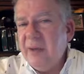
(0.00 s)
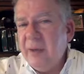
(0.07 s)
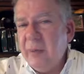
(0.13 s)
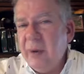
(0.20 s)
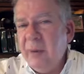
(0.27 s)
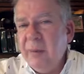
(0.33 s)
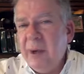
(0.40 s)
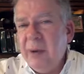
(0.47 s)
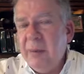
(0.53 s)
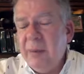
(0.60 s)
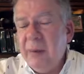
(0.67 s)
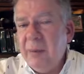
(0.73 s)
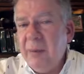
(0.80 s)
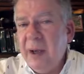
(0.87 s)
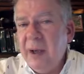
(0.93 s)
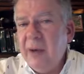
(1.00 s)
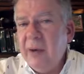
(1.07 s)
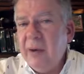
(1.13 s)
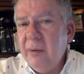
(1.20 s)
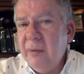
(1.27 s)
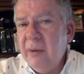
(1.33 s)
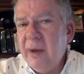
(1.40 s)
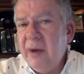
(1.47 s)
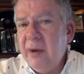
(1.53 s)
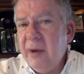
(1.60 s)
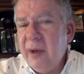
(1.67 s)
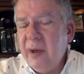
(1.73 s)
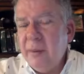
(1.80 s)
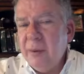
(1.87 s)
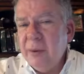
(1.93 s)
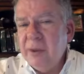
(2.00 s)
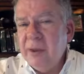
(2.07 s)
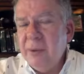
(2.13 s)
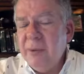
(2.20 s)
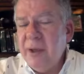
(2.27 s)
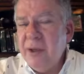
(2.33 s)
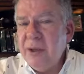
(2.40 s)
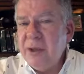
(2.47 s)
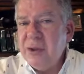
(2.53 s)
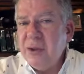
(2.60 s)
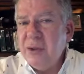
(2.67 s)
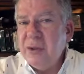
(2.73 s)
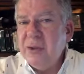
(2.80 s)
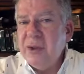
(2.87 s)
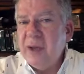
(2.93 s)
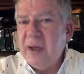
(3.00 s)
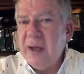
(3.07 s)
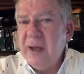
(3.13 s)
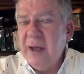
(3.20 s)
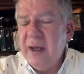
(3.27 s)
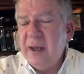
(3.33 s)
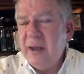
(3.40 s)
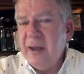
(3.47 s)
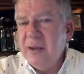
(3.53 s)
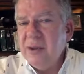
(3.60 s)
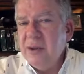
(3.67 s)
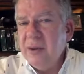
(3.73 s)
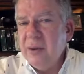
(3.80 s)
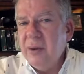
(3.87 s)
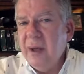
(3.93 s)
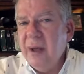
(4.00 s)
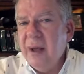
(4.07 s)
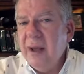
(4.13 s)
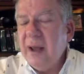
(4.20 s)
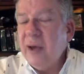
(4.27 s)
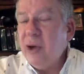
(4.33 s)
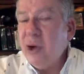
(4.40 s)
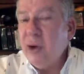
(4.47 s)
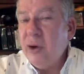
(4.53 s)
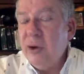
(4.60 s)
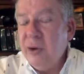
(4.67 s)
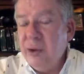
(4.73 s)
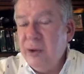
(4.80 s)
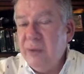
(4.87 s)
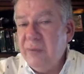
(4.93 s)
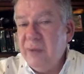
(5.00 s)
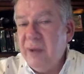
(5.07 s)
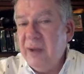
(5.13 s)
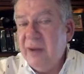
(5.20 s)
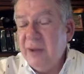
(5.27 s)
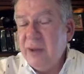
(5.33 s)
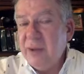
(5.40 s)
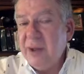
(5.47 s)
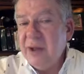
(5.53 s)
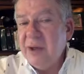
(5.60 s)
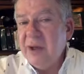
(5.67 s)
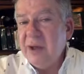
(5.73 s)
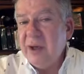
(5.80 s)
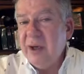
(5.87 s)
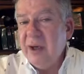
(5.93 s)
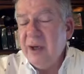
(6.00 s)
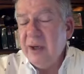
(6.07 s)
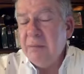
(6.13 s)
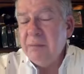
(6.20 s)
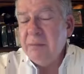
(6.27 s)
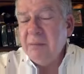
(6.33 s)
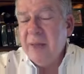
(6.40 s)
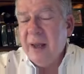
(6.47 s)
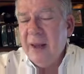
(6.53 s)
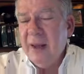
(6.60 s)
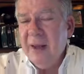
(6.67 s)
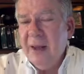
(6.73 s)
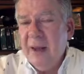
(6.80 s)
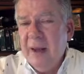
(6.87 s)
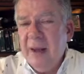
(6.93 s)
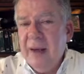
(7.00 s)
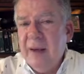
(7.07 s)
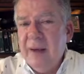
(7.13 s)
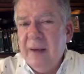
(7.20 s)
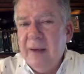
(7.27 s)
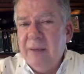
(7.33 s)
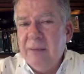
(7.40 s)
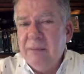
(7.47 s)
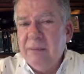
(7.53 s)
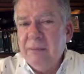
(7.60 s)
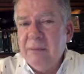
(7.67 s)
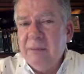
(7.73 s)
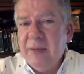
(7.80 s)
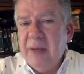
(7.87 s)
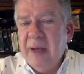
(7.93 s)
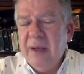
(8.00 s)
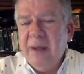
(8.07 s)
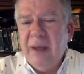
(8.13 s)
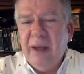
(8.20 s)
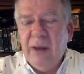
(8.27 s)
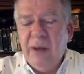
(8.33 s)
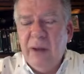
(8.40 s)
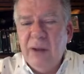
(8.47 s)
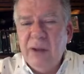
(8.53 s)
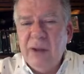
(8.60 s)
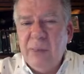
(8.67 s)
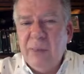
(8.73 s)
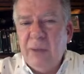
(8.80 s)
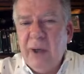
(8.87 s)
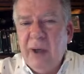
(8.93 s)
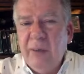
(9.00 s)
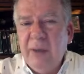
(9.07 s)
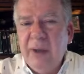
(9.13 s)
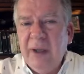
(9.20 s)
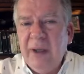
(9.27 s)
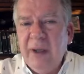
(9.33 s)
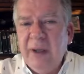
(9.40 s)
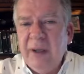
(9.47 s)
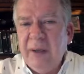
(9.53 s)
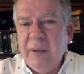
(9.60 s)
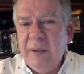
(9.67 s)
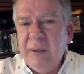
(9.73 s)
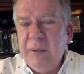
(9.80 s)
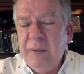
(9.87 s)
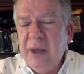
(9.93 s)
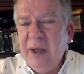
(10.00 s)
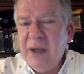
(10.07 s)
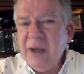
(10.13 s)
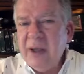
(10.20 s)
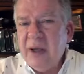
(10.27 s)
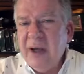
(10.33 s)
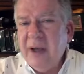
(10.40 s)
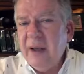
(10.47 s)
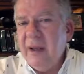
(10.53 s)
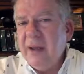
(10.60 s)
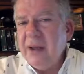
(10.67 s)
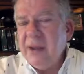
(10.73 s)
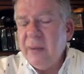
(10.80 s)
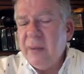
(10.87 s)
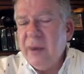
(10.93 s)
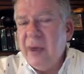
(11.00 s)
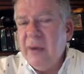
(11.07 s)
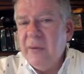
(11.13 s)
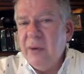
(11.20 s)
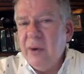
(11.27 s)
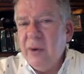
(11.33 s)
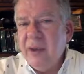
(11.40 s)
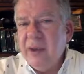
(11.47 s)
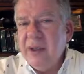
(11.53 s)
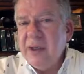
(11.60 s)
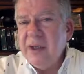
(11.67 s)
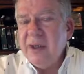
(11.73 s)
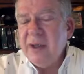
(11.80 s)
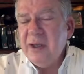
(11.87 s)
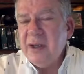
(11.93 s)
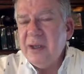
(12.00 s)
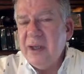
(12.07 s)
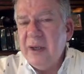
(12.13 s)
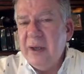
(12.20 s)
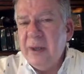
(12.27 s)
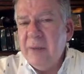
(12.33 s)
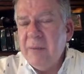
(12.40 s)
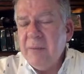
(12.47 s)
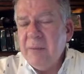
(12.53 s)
that we might be better and better able to minister, to connect, and to encourage your faith and trust in God. Um, and I think those are probably the, the biggest highlights that we have going into this Sunday.